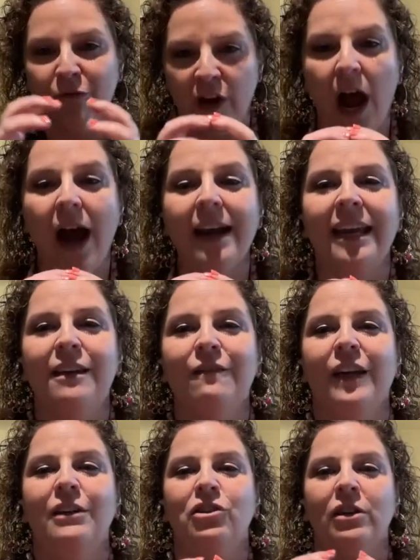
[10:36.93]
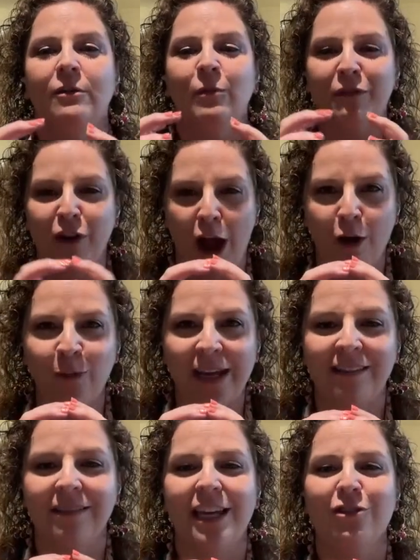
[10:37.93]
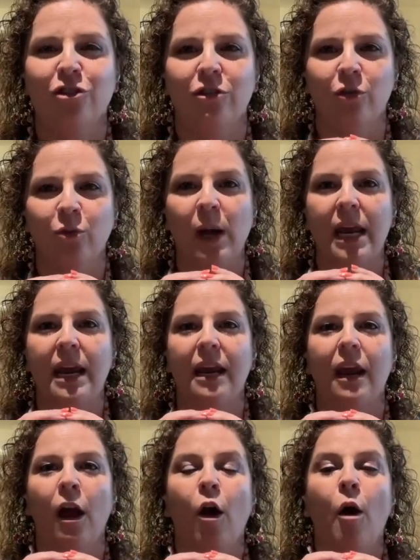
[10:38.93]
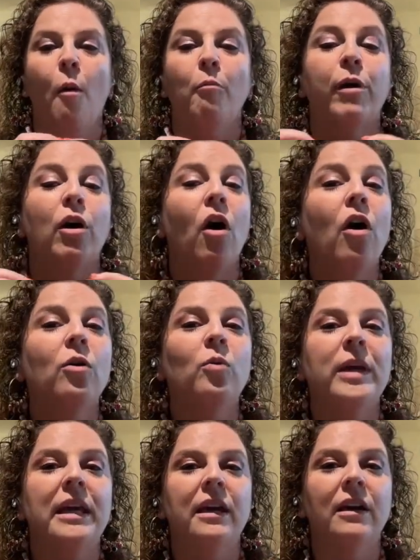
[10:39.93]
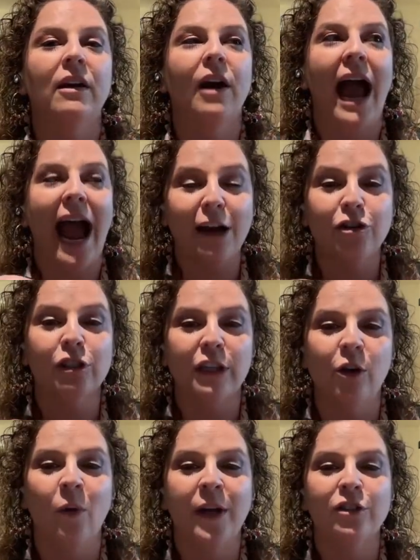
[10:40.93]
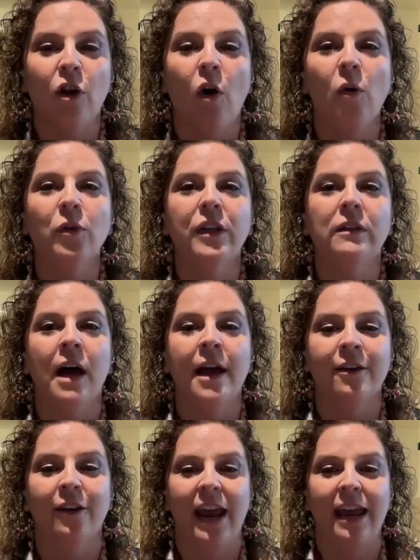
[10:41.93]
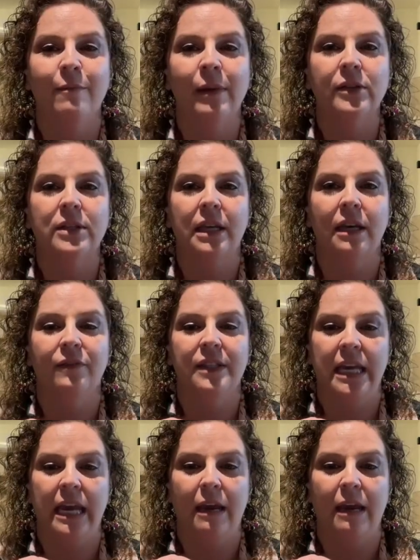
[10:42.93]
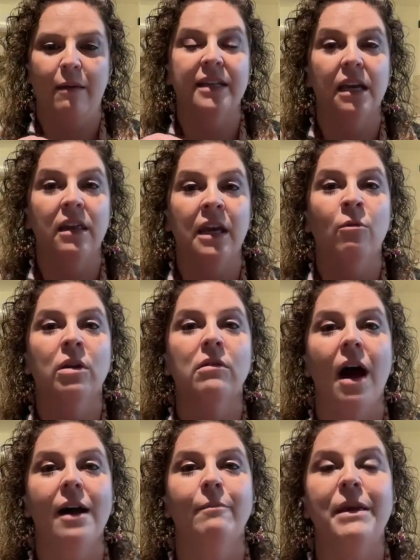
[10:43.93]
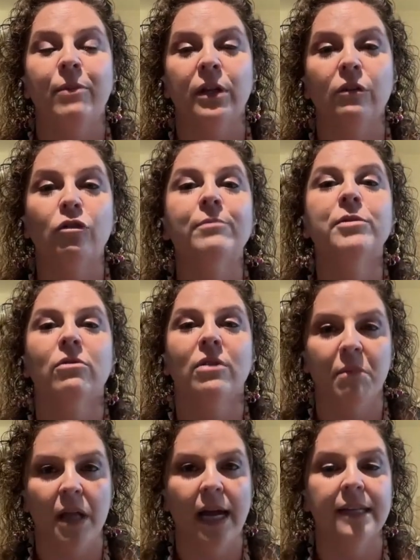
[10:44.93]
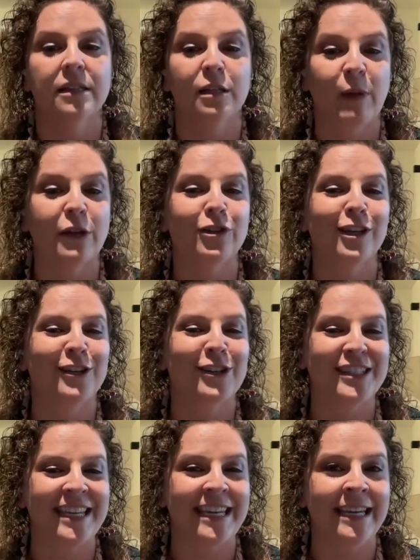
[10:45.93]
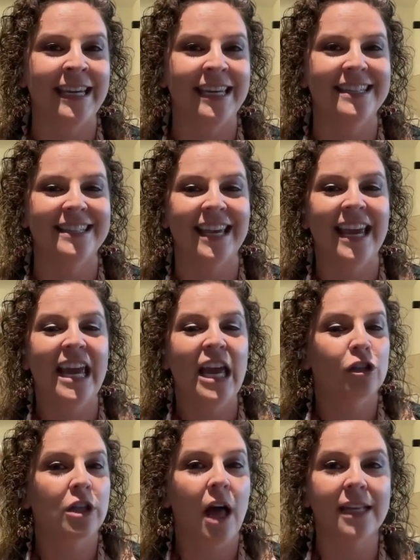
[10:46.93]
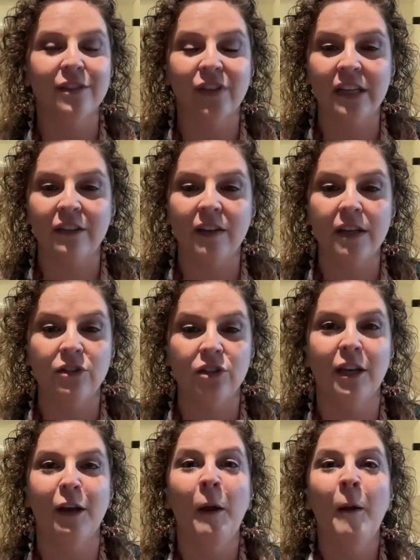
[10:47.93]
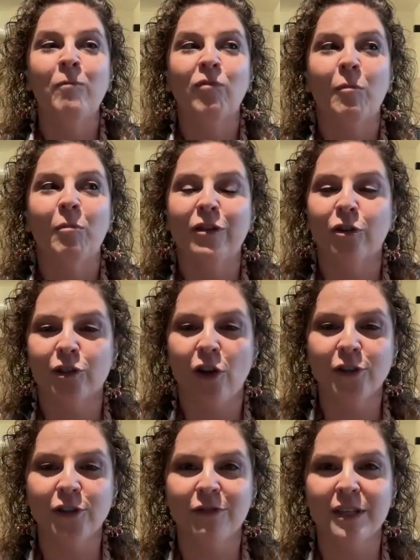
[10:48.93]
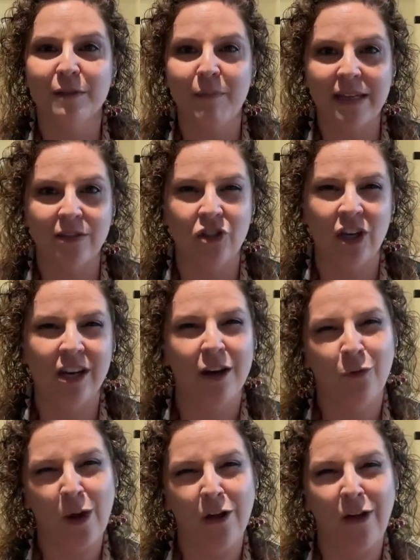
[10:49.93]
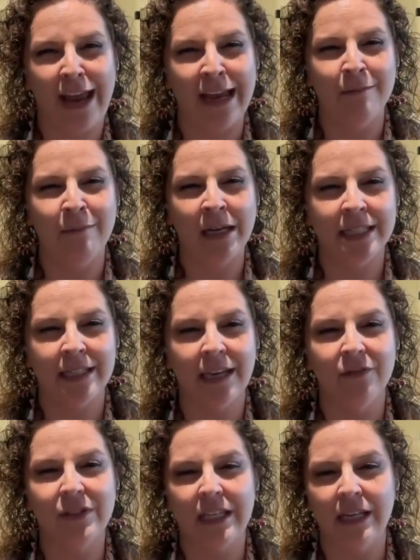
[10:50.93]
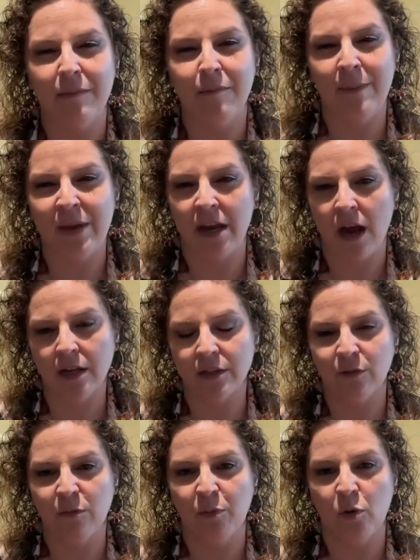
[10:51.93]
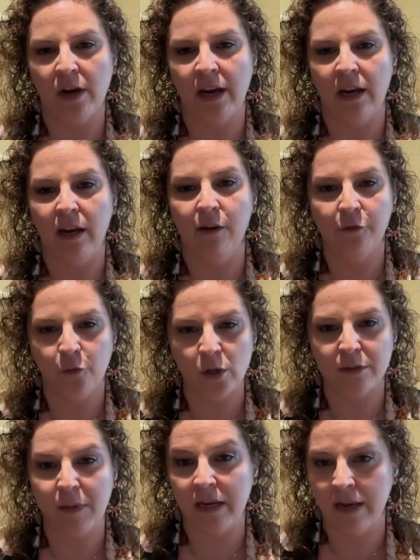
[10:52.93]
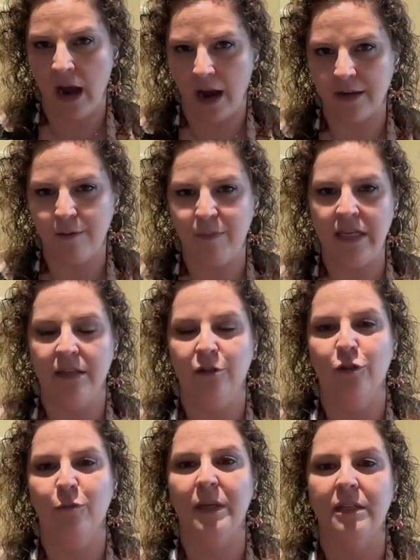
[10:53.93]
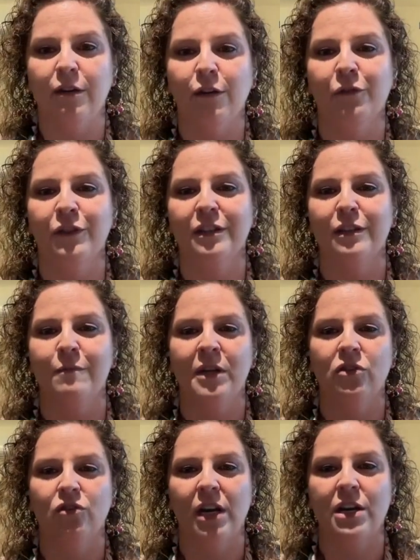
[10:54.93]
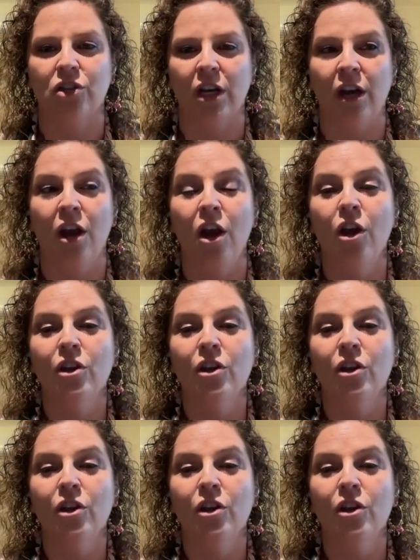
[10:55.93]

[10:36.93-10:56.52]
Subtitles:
we've got innovation, we've got regulation, great, but are we actually going to hold the line on AML CFT? Because I think what a lot of people in crypto compliance especially are seeing is there's lots of innovation, but there's also this messaging of, well, AML CFT maybe not so important, enforcement not going to be such a big deal for this administration.